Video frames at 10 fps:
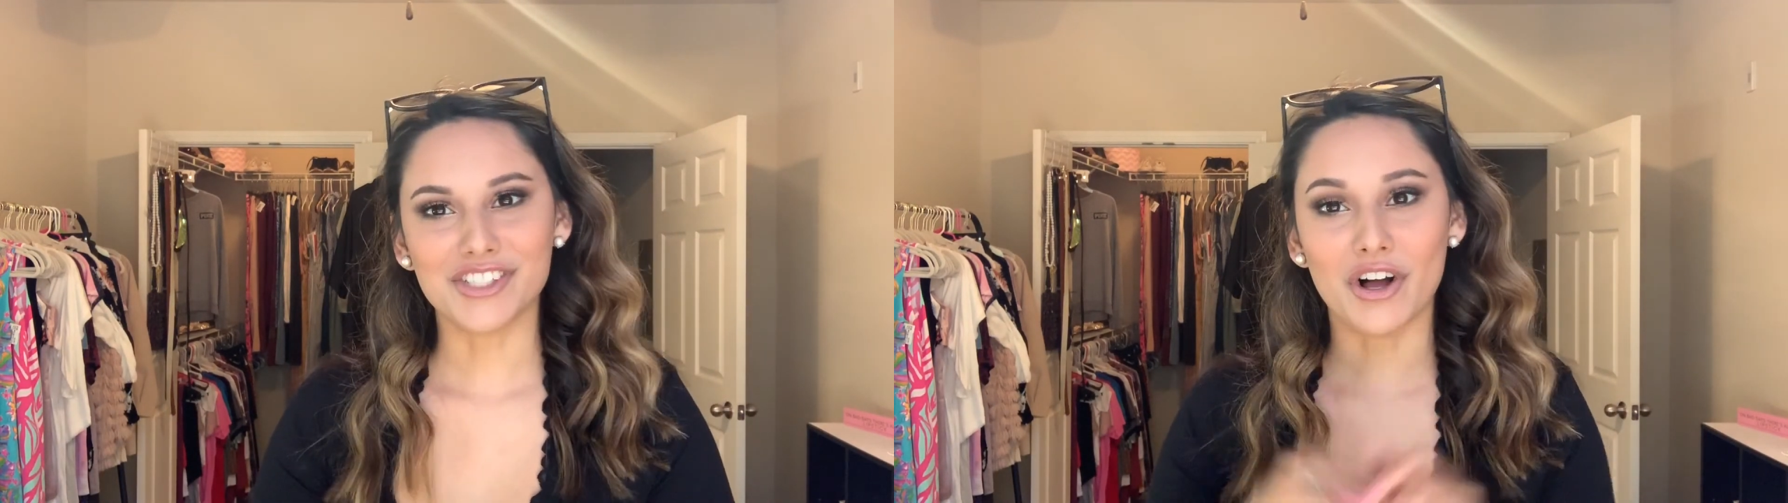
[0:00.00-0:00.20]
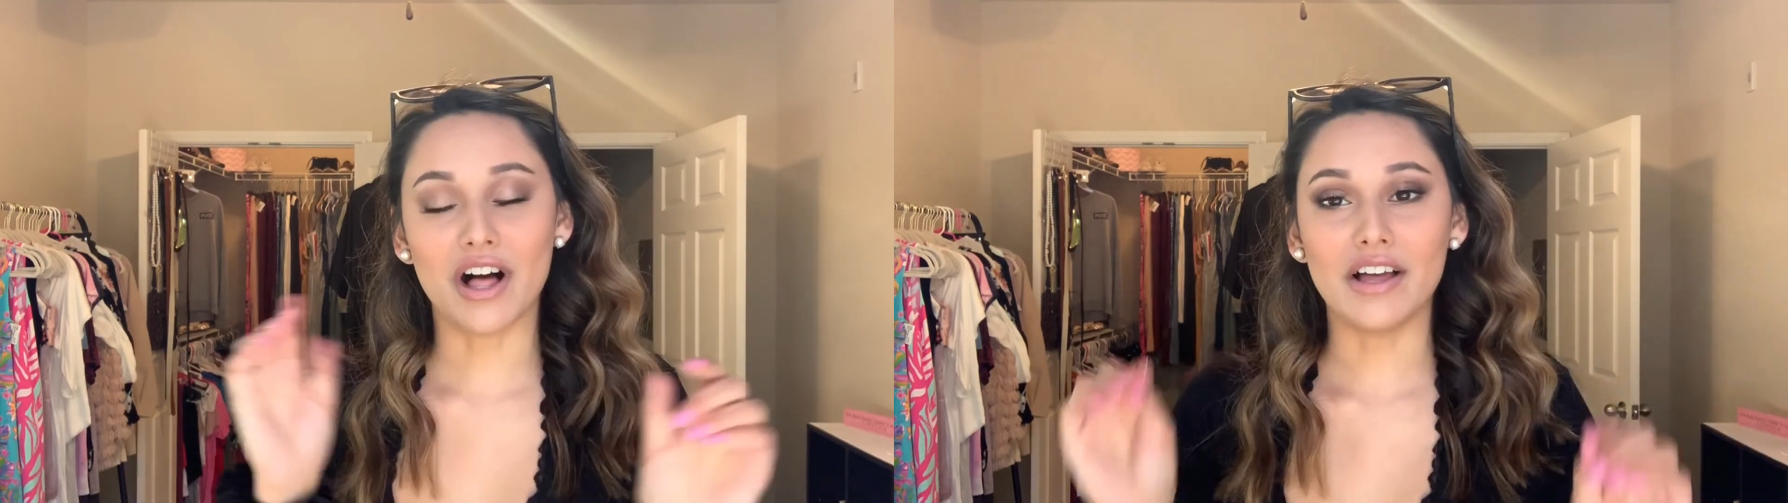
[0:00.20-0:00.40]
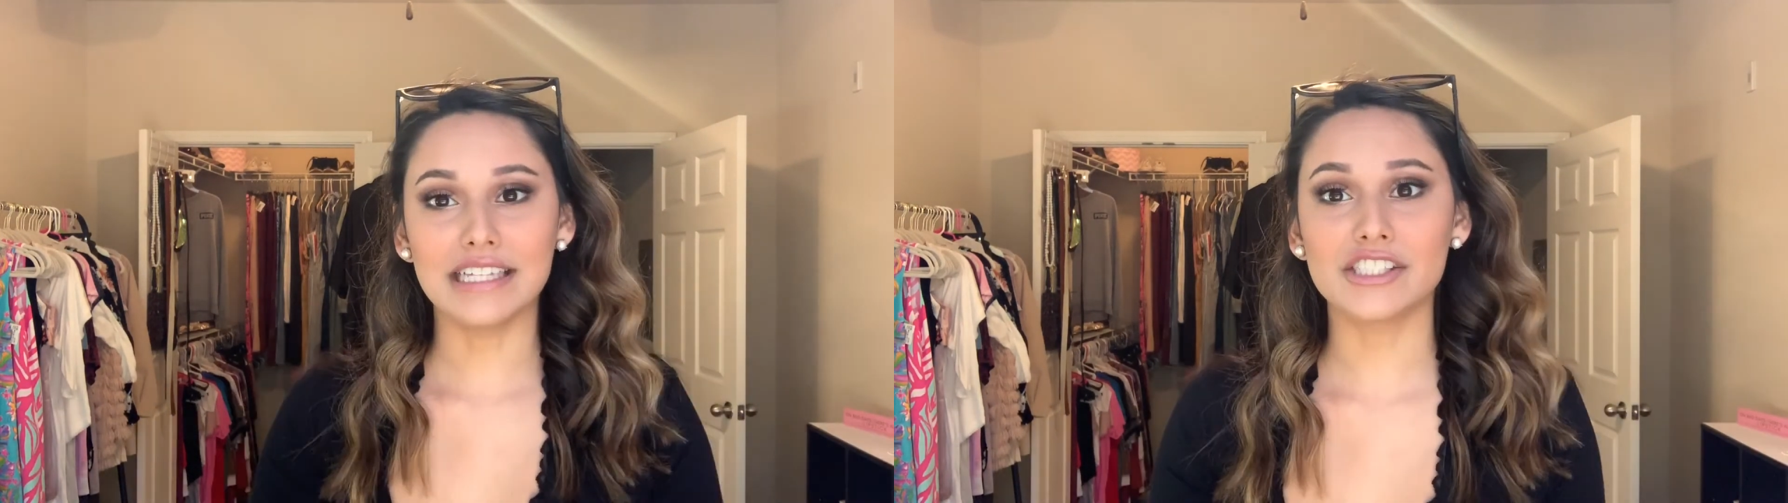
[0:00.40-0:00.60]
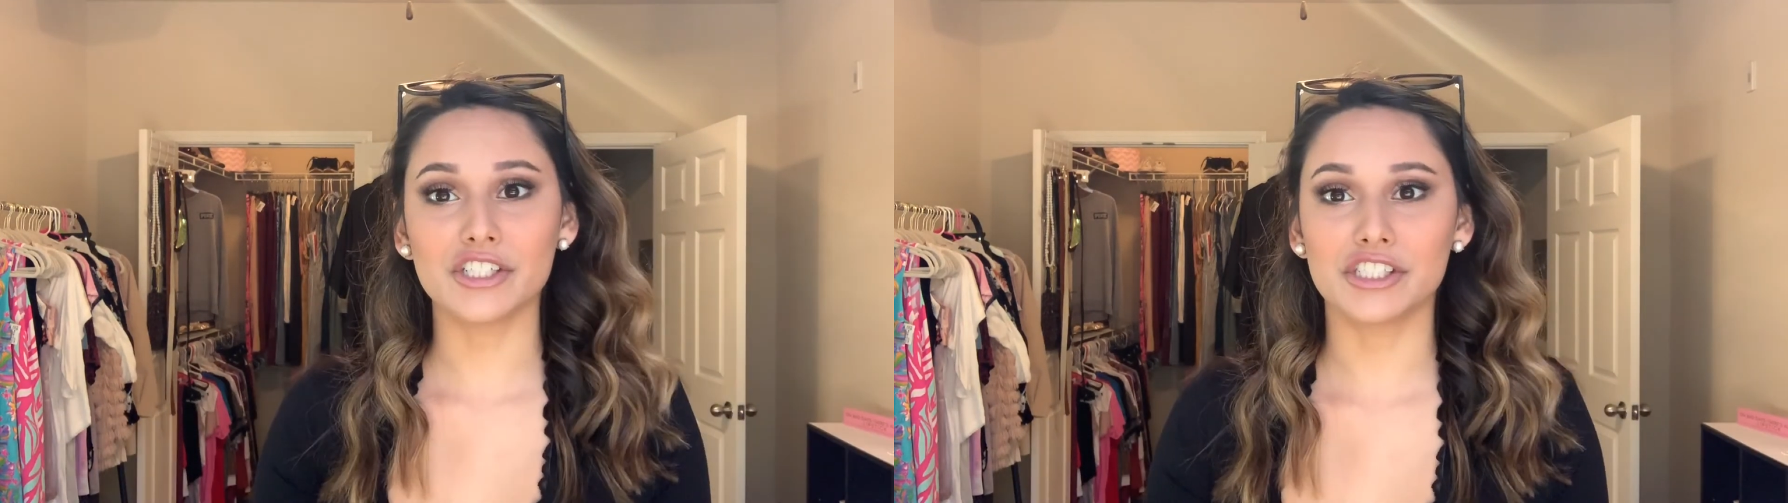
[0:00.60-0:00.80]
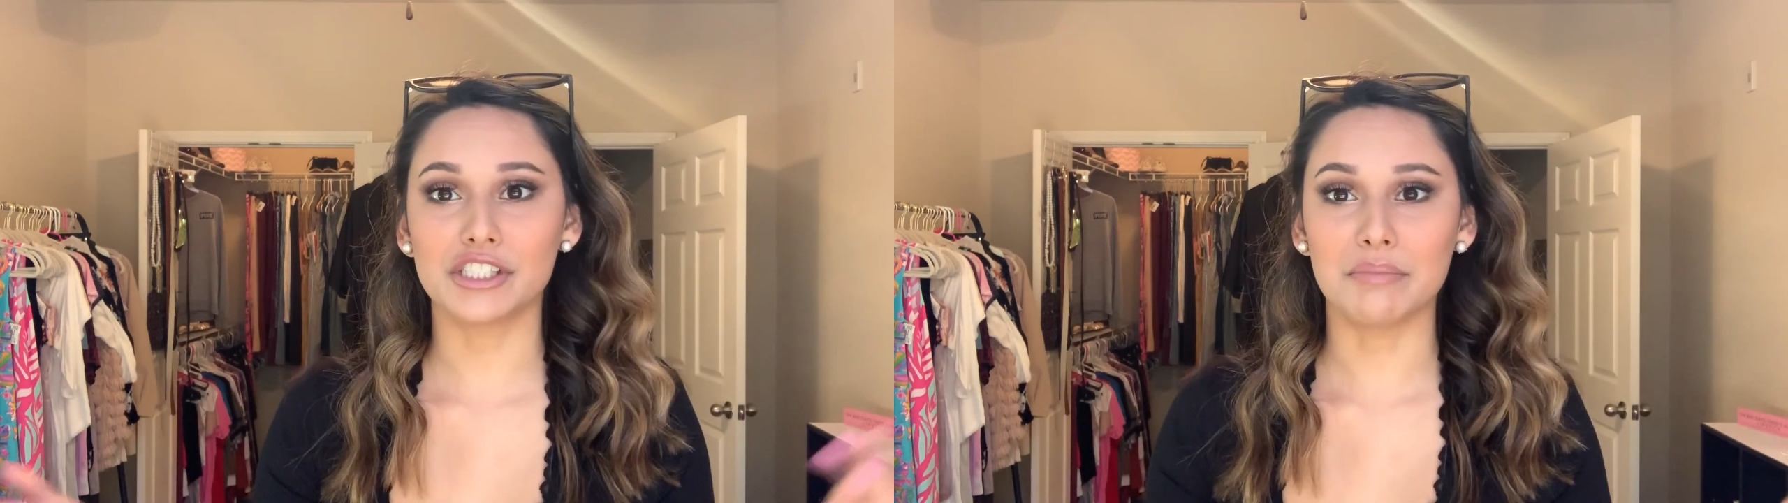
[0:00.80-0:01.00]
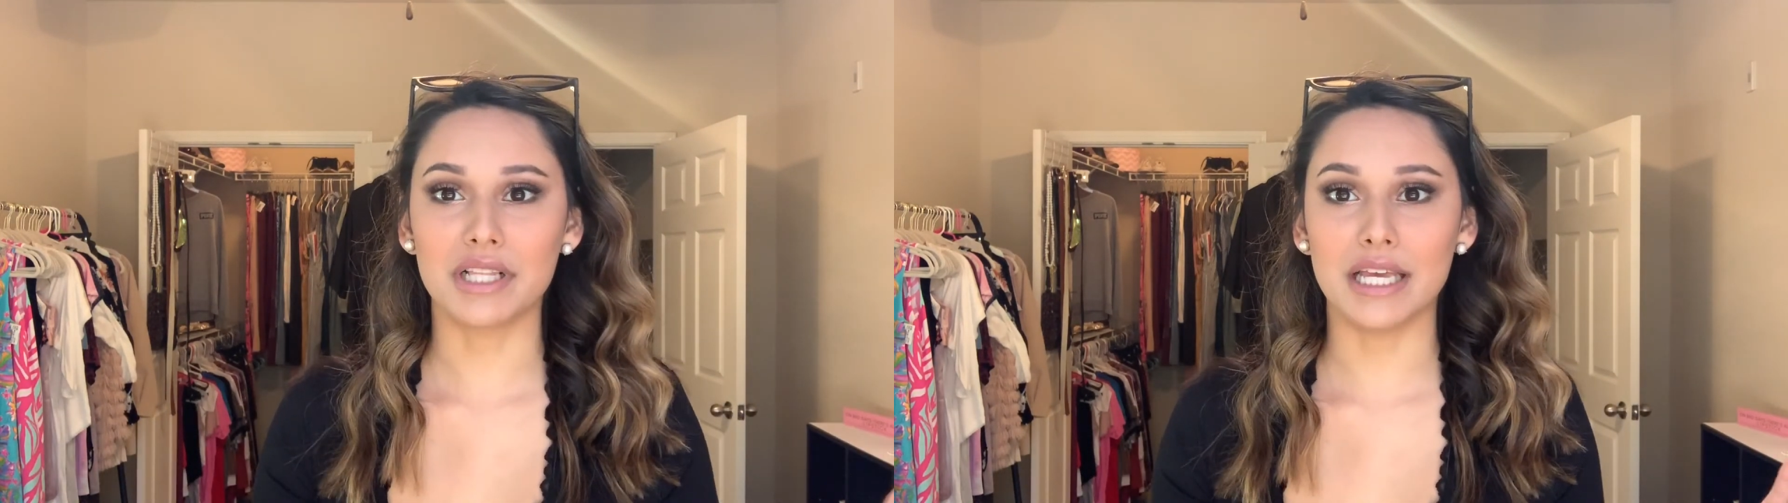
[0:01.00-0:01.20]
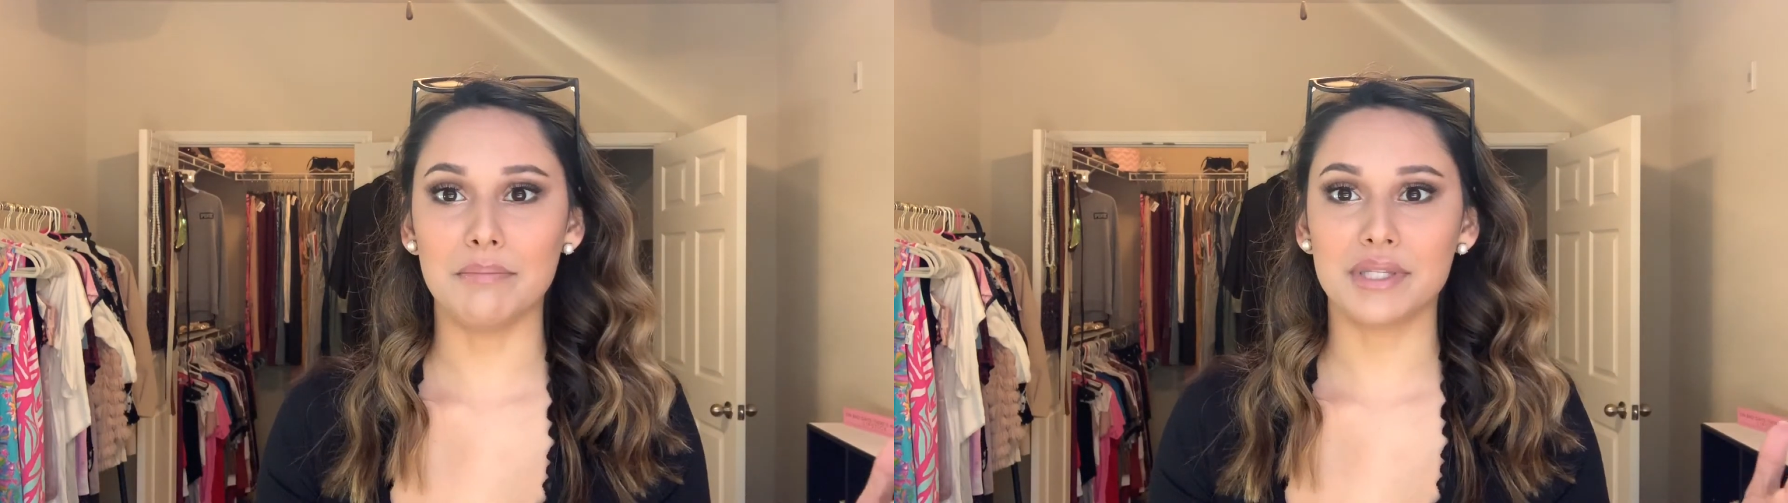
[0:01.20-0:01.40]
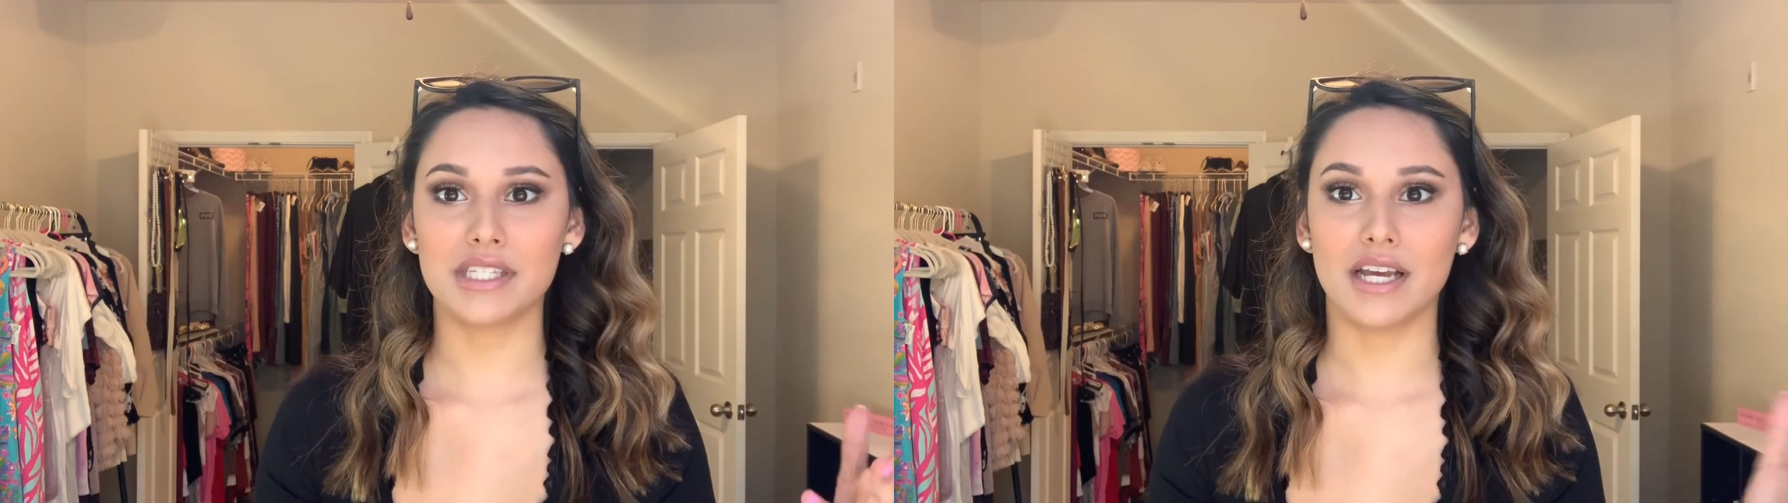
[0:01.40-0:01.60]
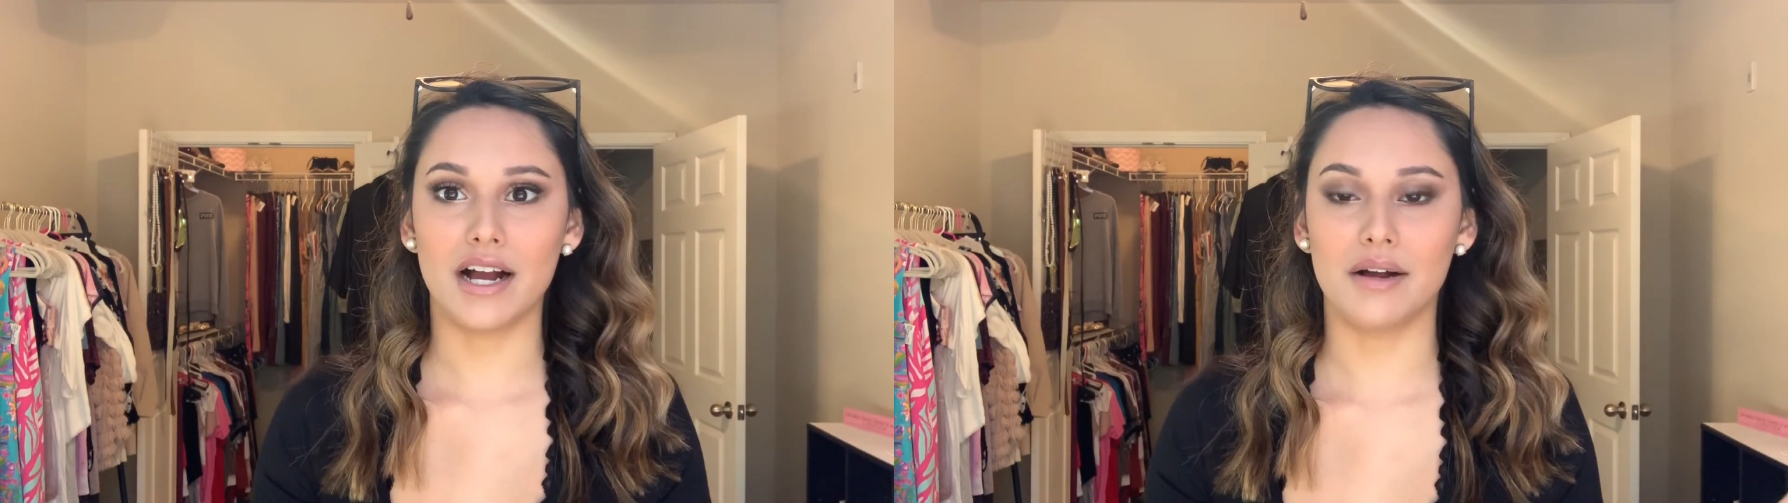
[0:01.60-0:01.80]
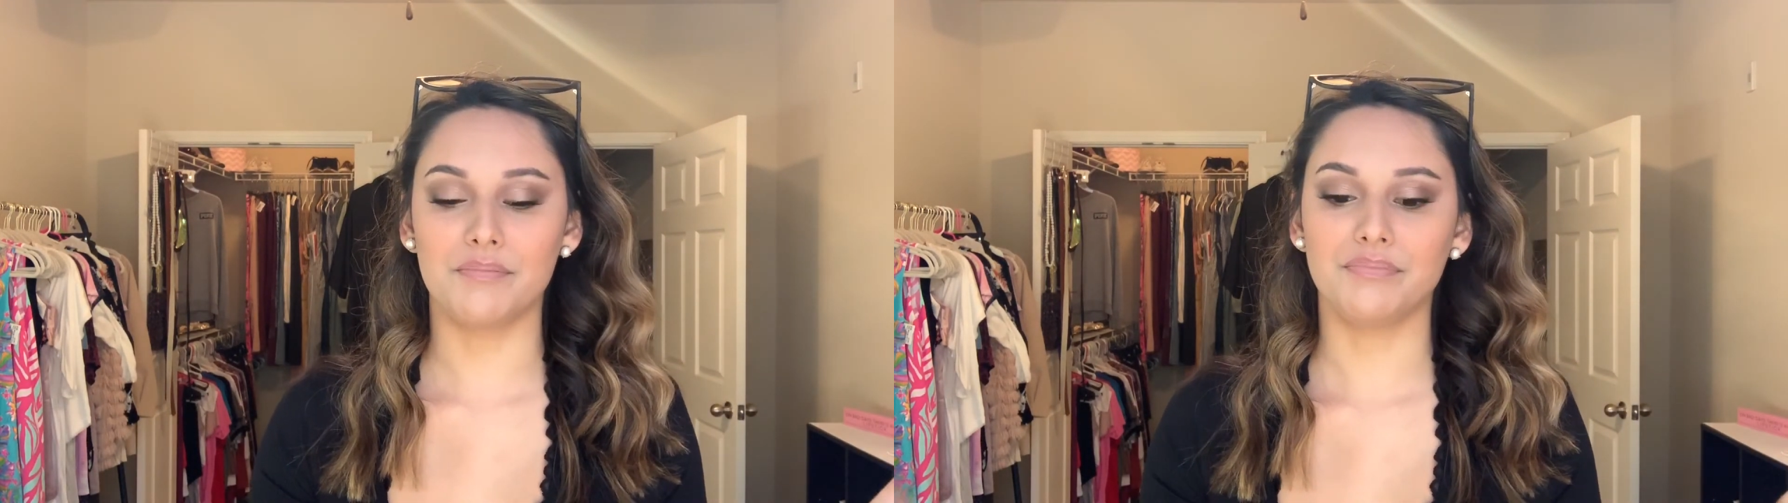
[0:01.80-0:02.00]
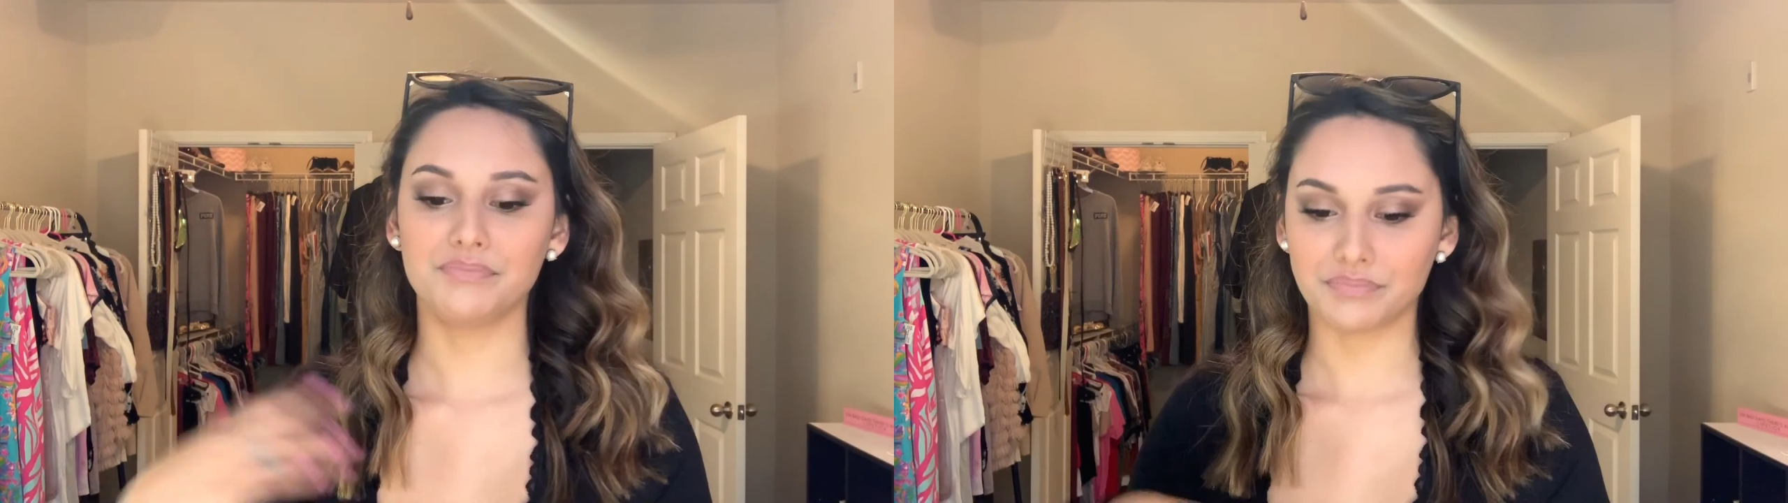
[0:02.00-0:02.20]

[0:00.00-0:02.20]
So I'll insert some clips, um,